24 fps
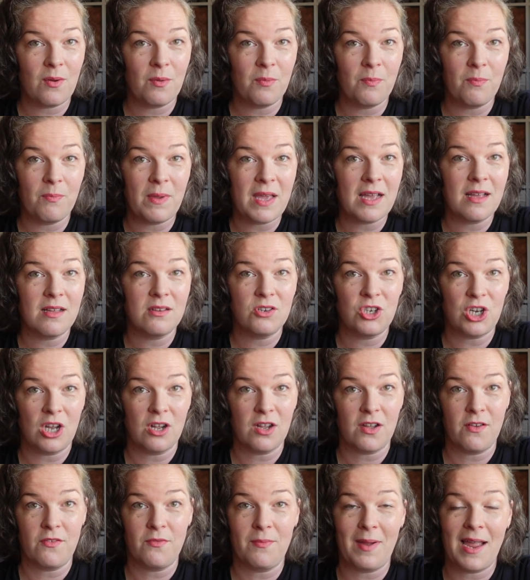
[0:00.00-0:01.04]
A big
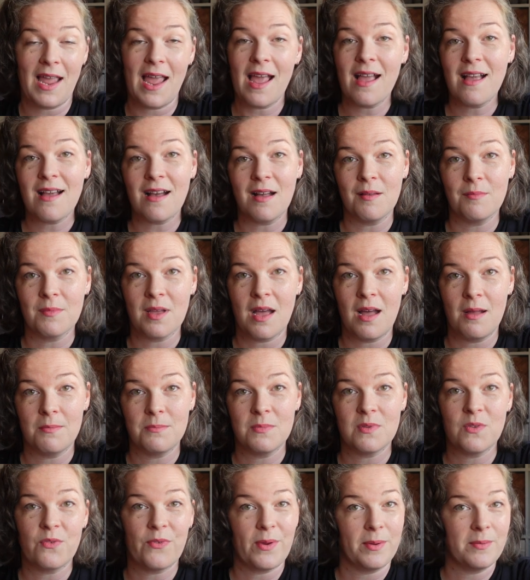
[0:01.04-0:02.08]
chunk of my income
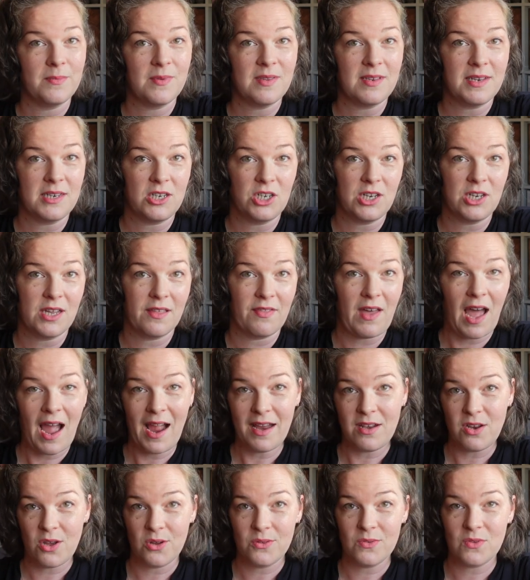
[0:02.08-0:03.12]
comes from stitching the high
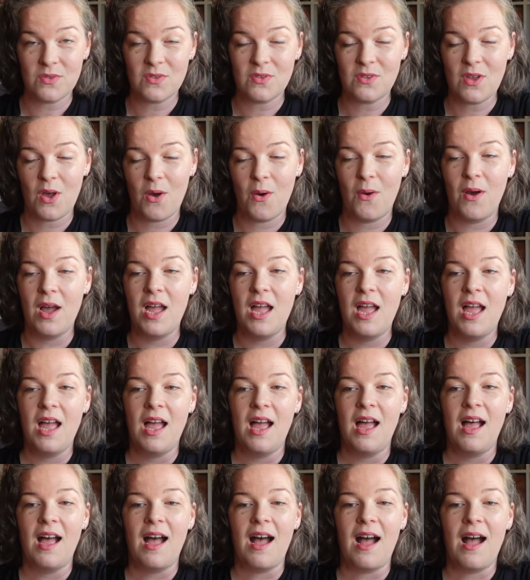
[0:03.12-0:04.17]
notes. So
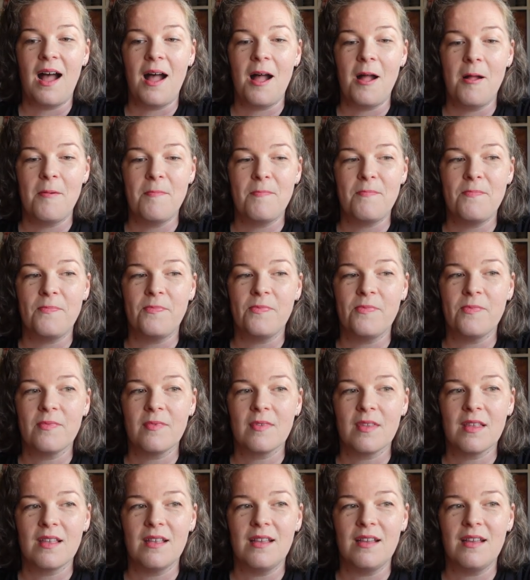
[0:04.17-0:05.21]
I
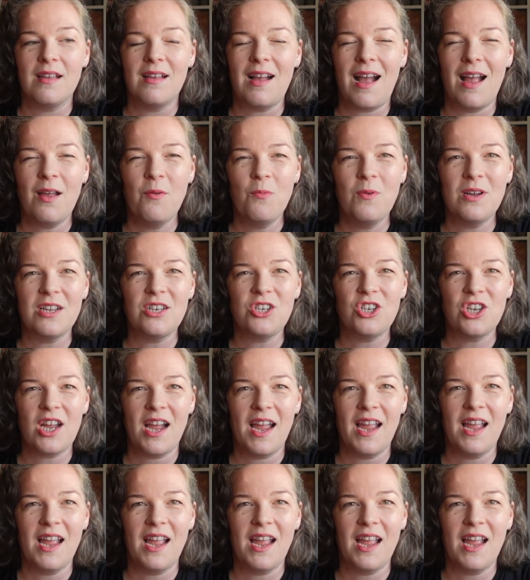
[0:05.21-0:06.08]
wish